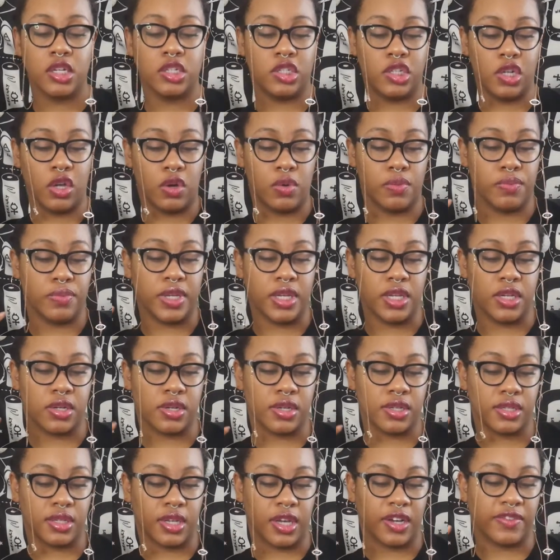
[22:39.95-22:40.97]
Don't beat
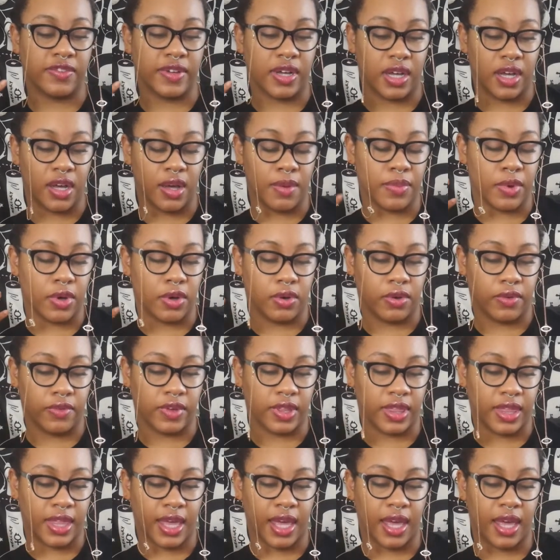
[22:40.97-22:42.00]
yourself up over
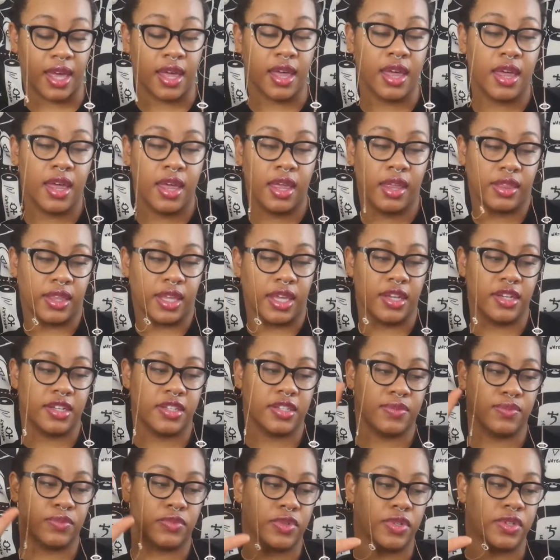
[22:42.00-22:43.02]
that. They
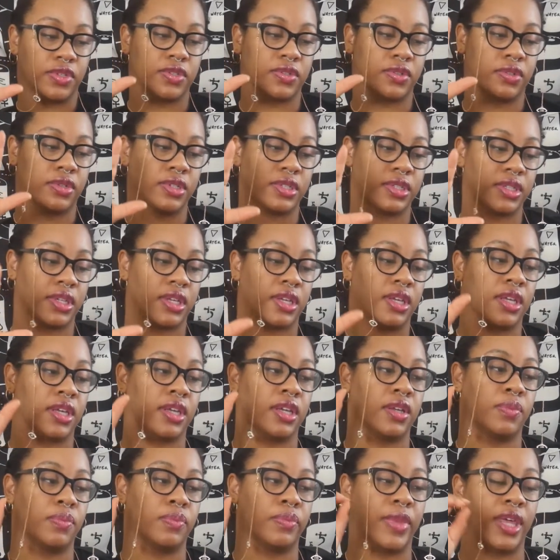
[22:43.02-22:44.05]
just more so are
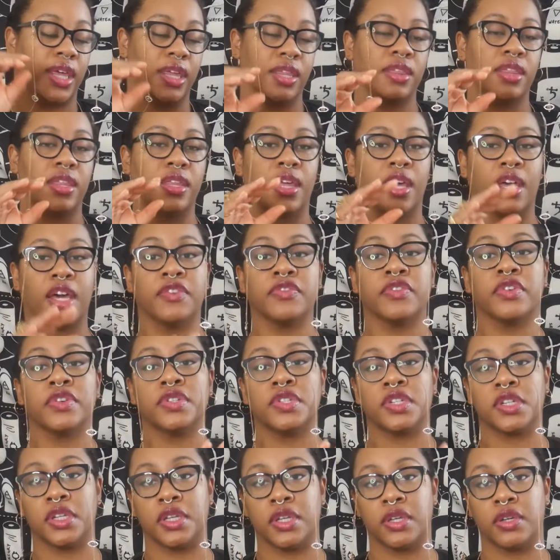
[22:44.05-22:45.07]
saying, make the effort
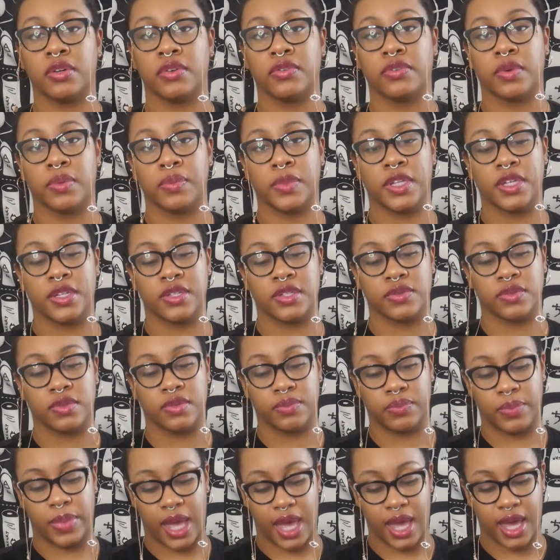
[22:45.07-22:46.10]
to heal from this
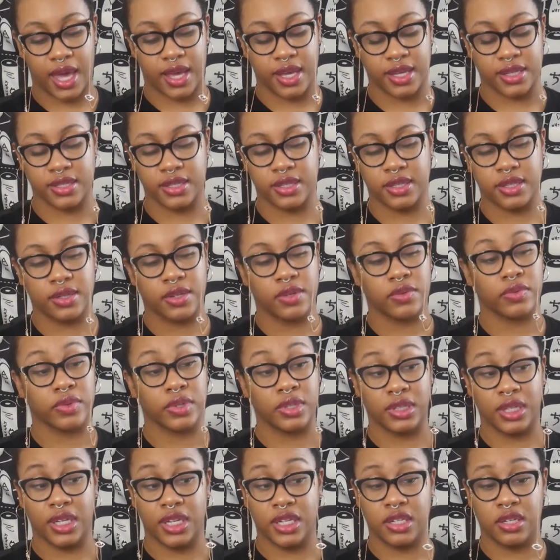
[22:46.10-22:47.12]
past
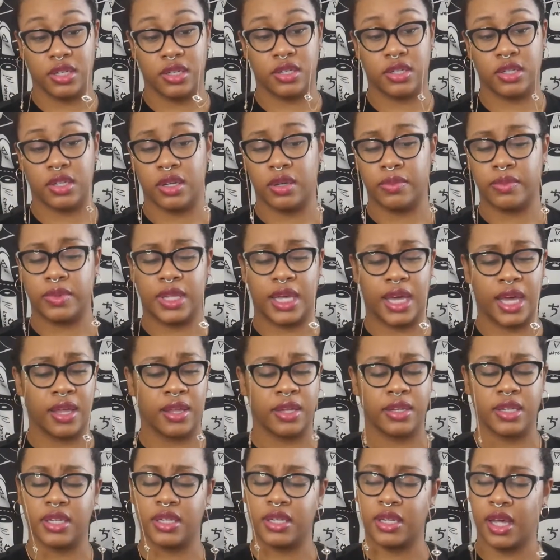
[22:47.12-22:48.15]
relationship.
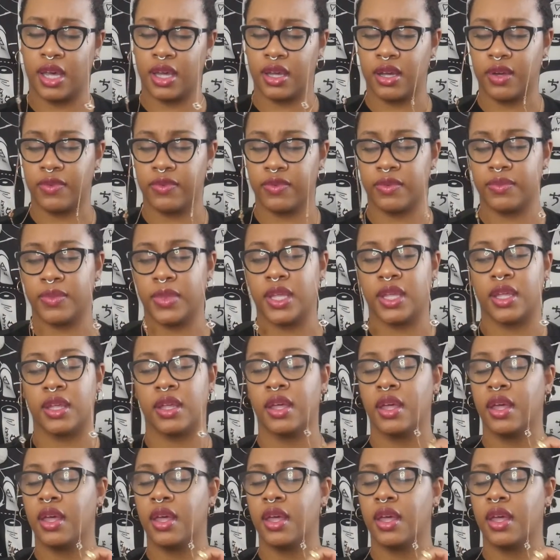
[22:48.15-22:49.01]
That did not come from me.